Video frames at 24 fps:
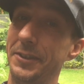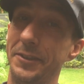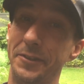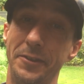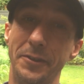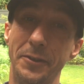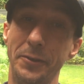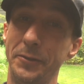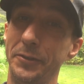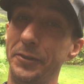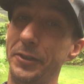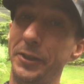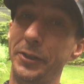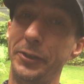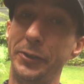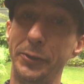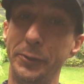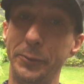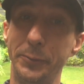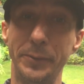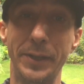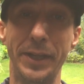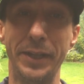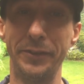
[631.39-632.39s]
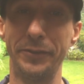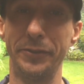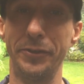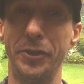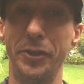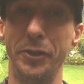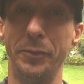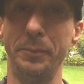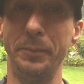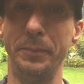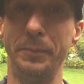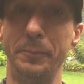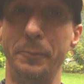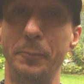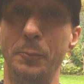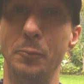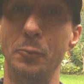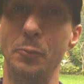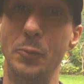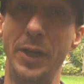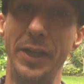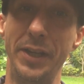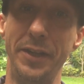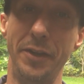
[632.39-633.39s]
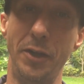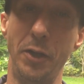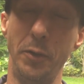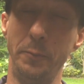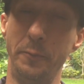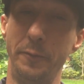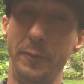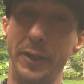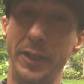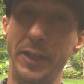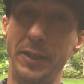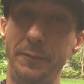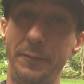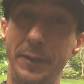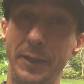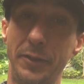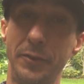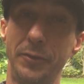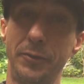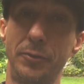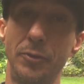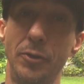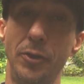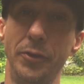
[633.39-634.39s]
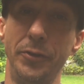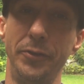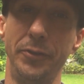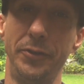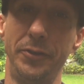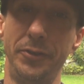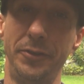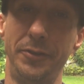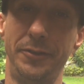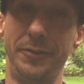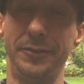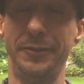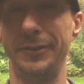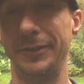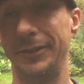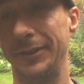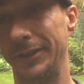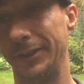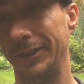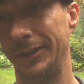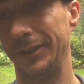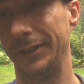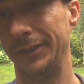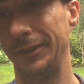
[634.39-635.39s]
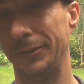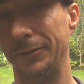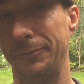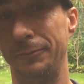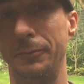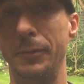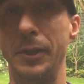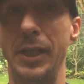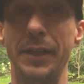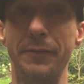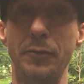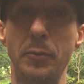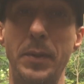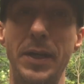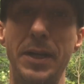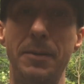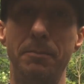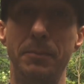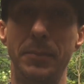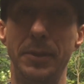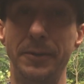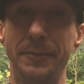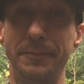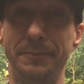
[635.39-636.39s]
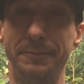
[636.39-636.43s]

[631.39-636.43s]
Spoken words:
I'll see you next time when hopefully, fingers crossed, we'll have a pump.